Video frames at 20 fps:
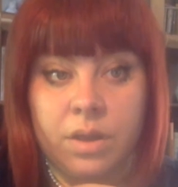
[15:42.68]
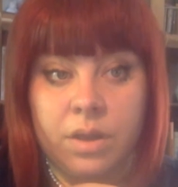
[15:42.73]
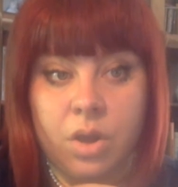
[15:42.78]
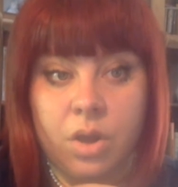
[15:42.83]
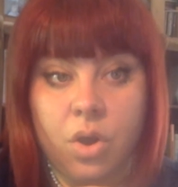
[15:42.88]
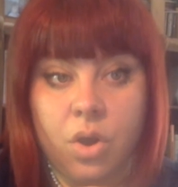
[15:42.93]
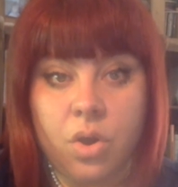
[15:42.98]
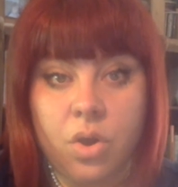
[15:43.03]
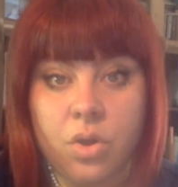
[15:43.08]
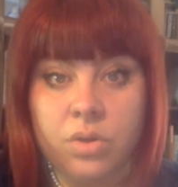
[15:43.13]

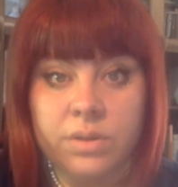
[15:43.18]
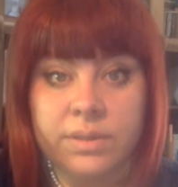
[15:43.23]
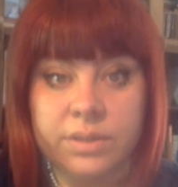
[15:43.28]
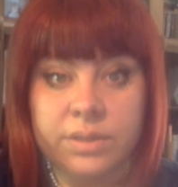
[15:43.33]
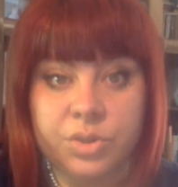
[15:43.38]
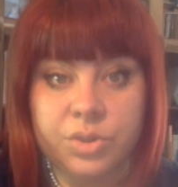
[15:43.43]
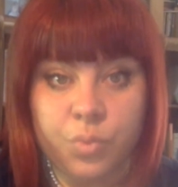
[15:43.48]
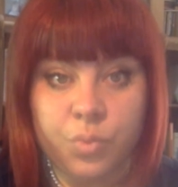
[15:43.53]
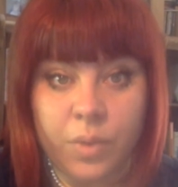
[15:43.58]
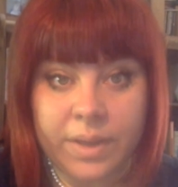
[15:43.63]
on the
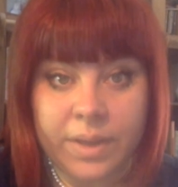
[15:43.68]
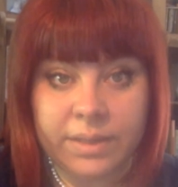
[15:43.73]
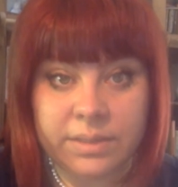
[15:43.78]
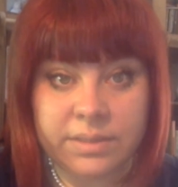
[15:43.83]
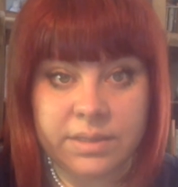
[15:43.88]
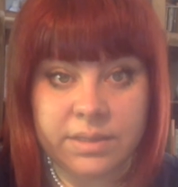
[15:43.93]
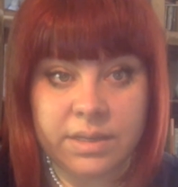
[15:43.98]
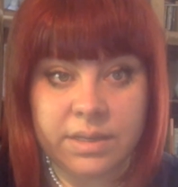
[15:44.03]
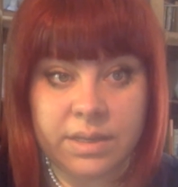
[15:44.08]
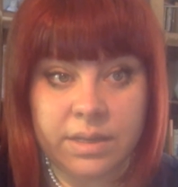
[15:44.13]

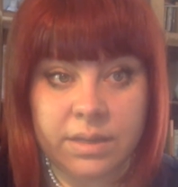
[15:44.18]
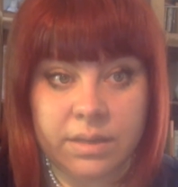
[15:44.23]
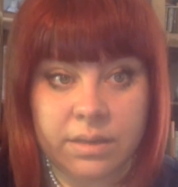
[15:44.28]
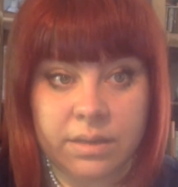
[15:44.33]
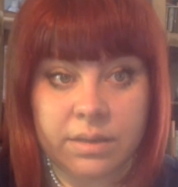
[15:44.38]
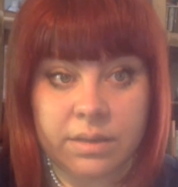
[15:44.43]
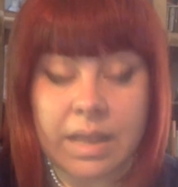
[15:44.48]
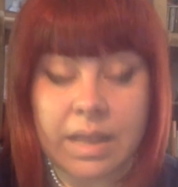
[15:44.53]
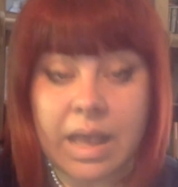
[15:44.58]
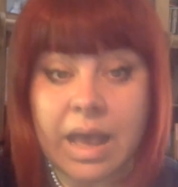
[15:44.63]
20
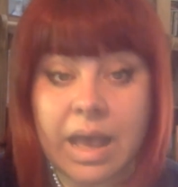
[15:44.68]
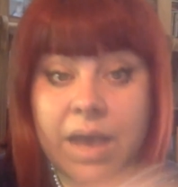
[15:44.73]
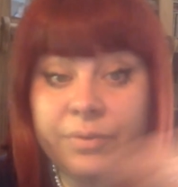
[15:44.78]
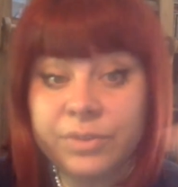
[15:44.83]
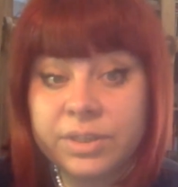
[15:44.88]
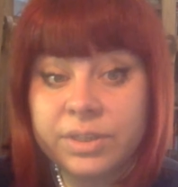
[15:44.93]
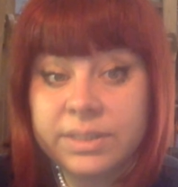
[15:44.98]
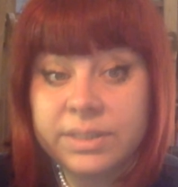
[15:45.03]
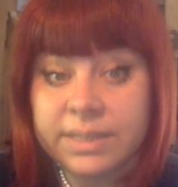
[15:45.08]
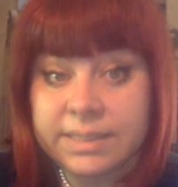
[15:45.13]

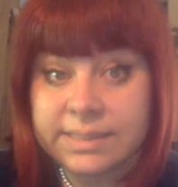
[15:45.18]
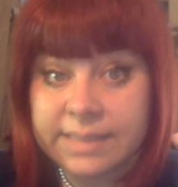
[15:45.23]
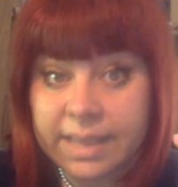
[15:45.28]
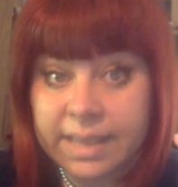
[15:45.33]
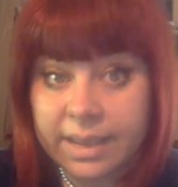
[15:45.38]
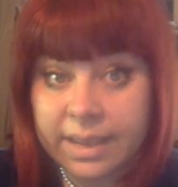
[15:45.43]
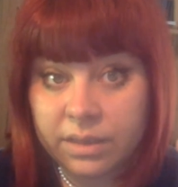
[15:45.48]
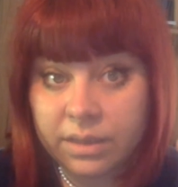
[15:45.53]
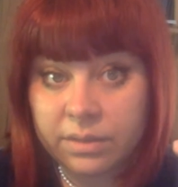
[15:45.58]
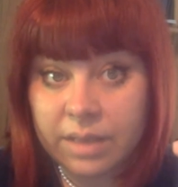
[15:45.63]
after this
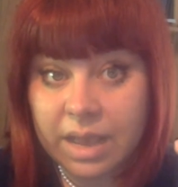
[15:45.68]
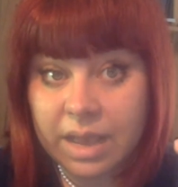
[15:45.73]
day